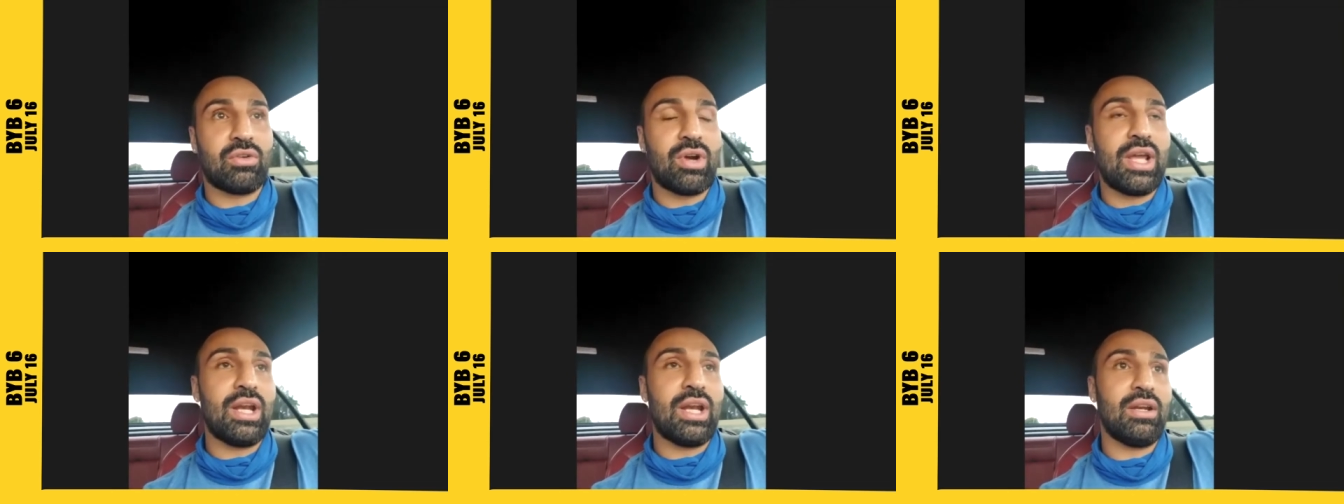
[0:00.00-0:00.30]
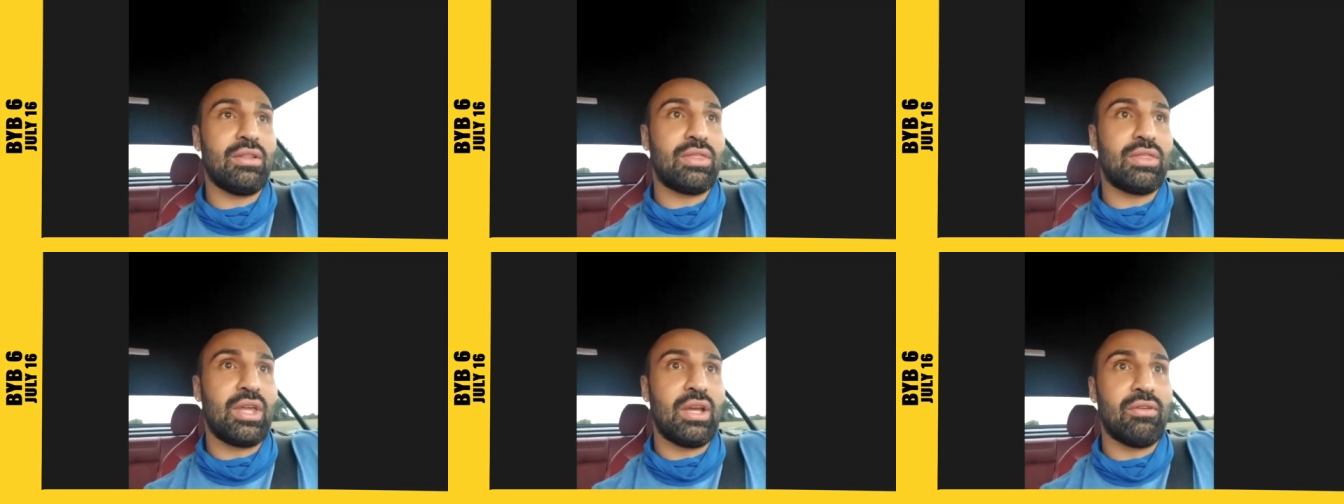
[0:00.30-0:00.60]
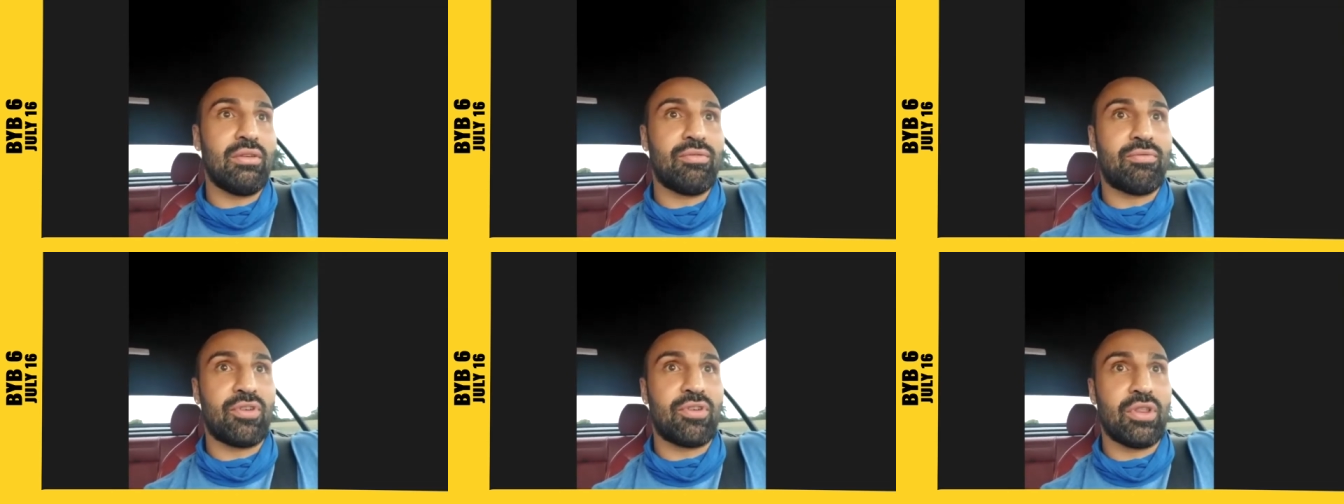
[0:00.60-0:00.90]
great
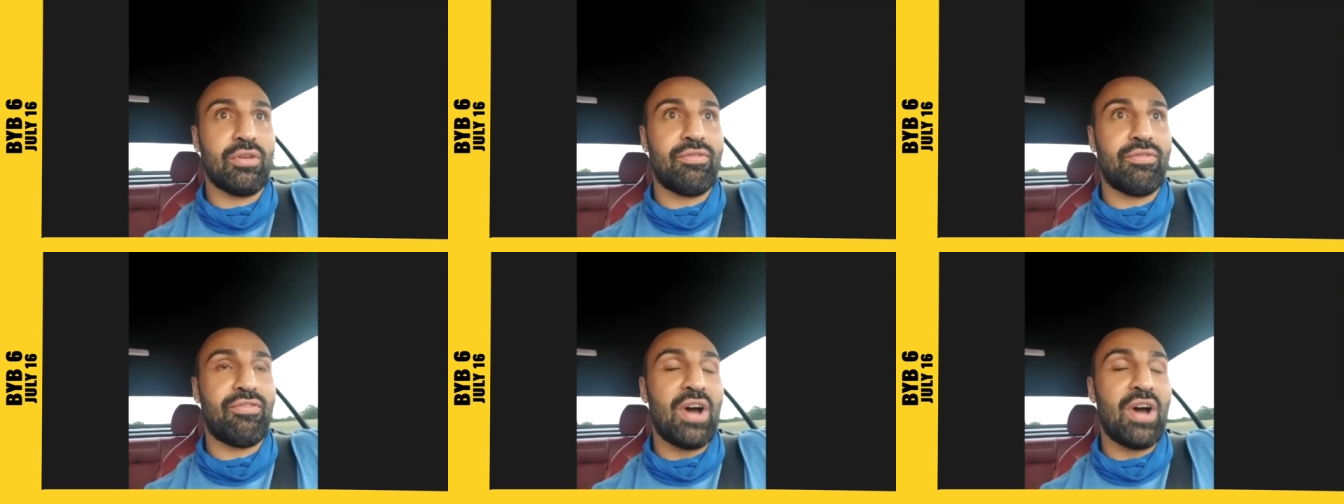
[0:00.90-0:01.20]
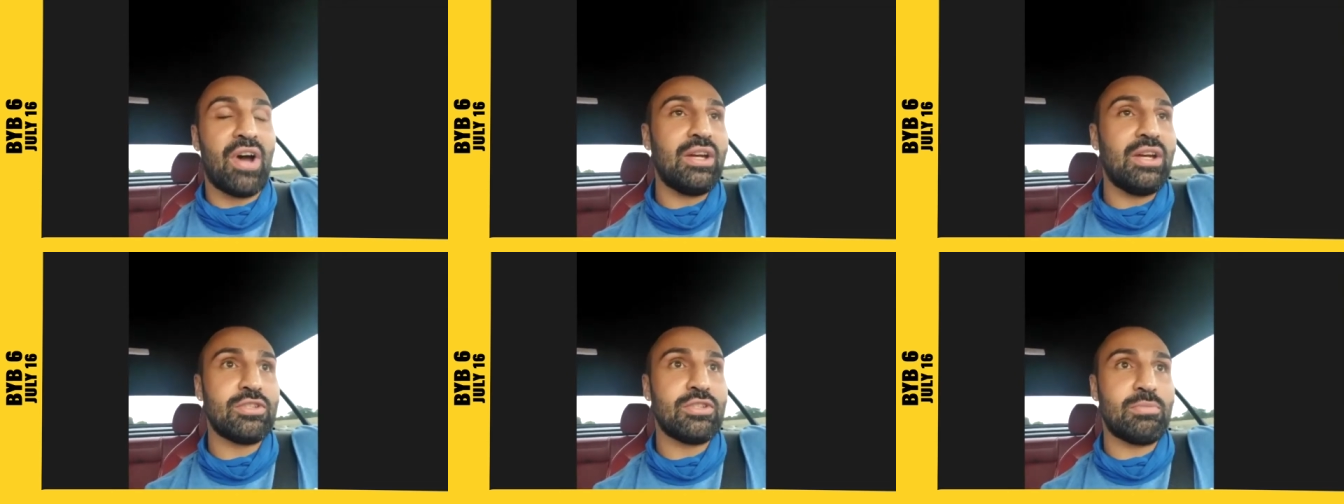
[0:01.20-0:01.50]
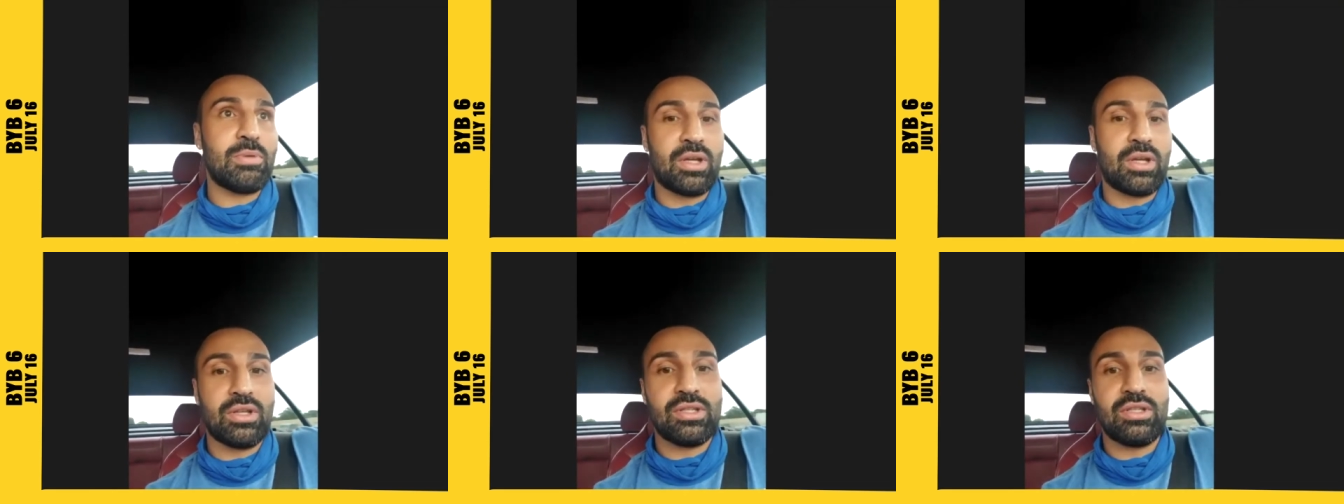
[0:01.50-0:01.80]
thing for the fighters
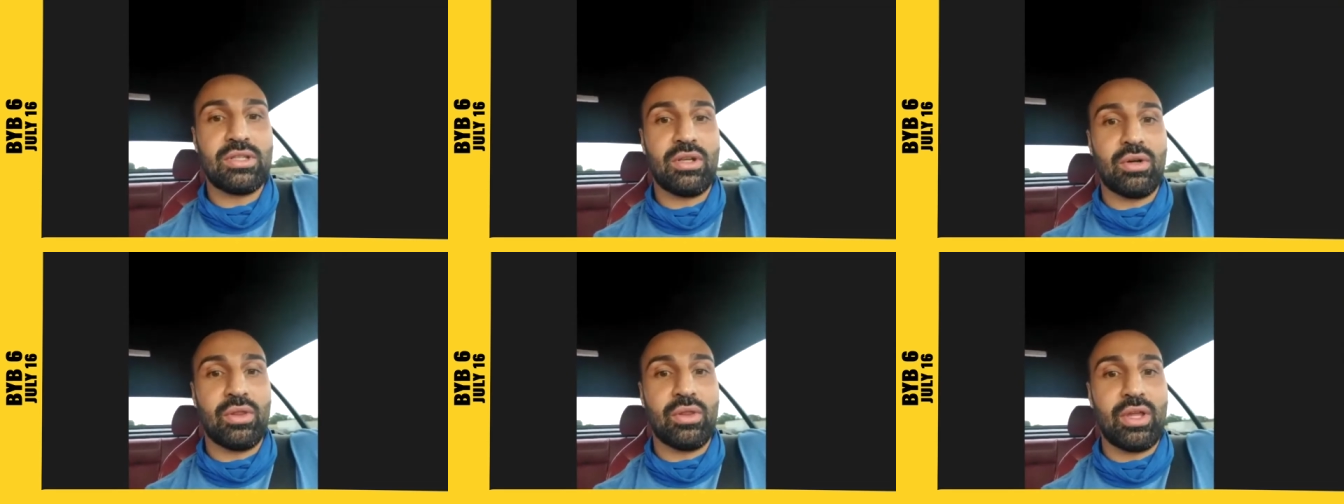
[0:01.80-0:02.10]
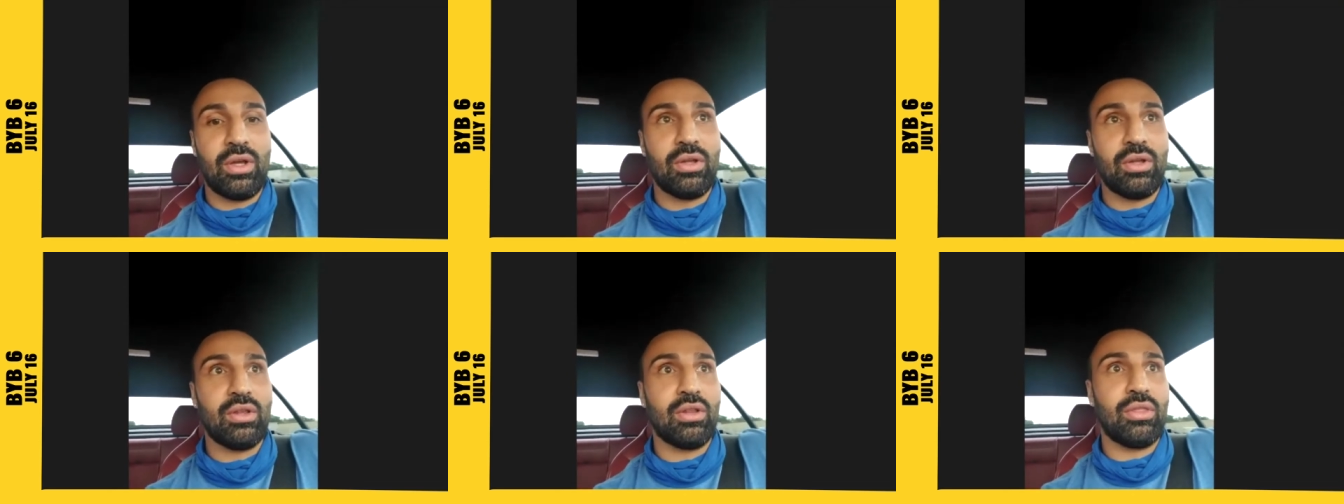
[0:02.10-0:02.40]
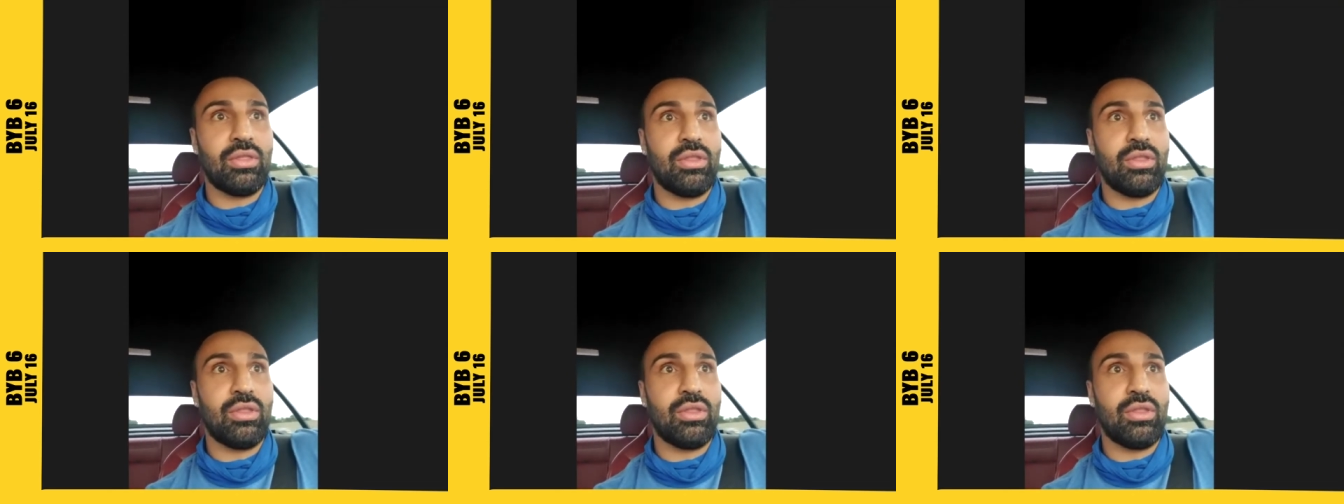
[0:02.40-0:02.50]
because you know they